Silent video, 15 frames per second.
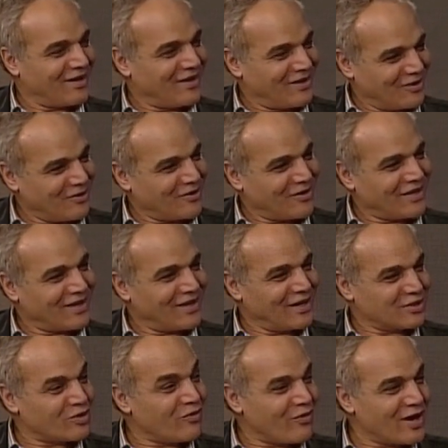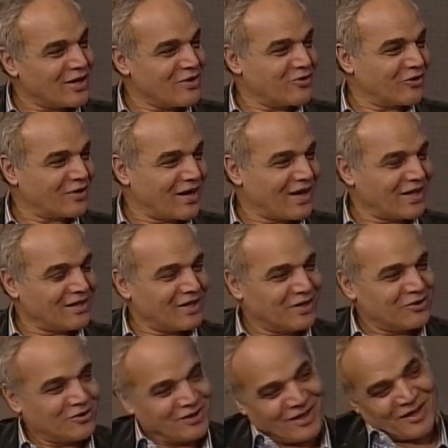you know a glass of wine in your hand.
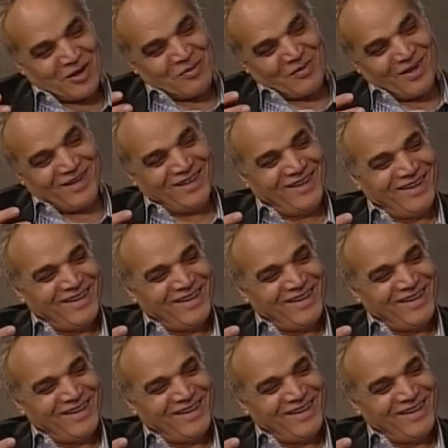Are you telling me